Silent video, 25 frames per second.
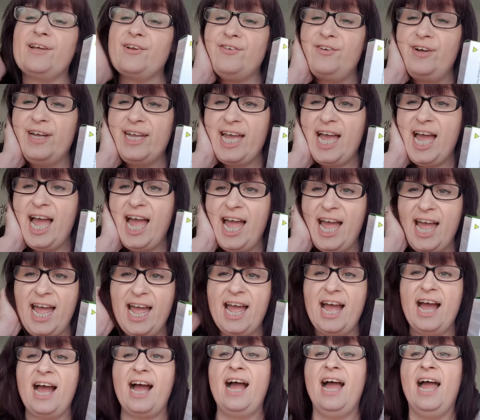great
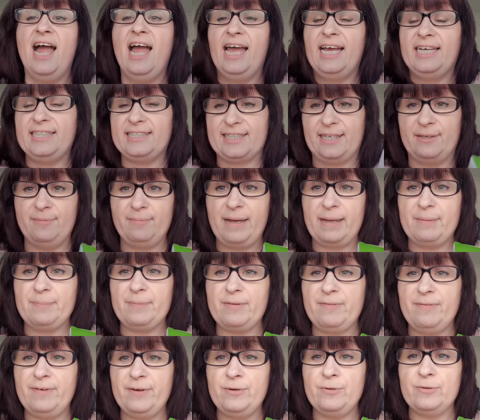hair, it's going to make me
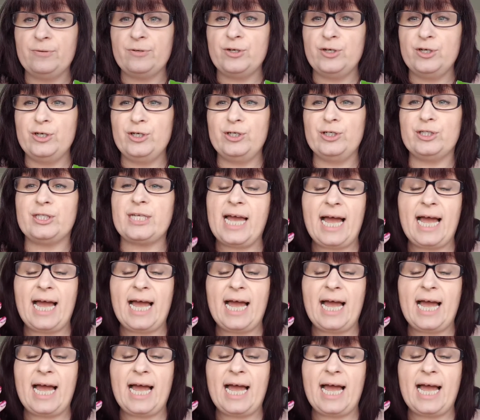feel good,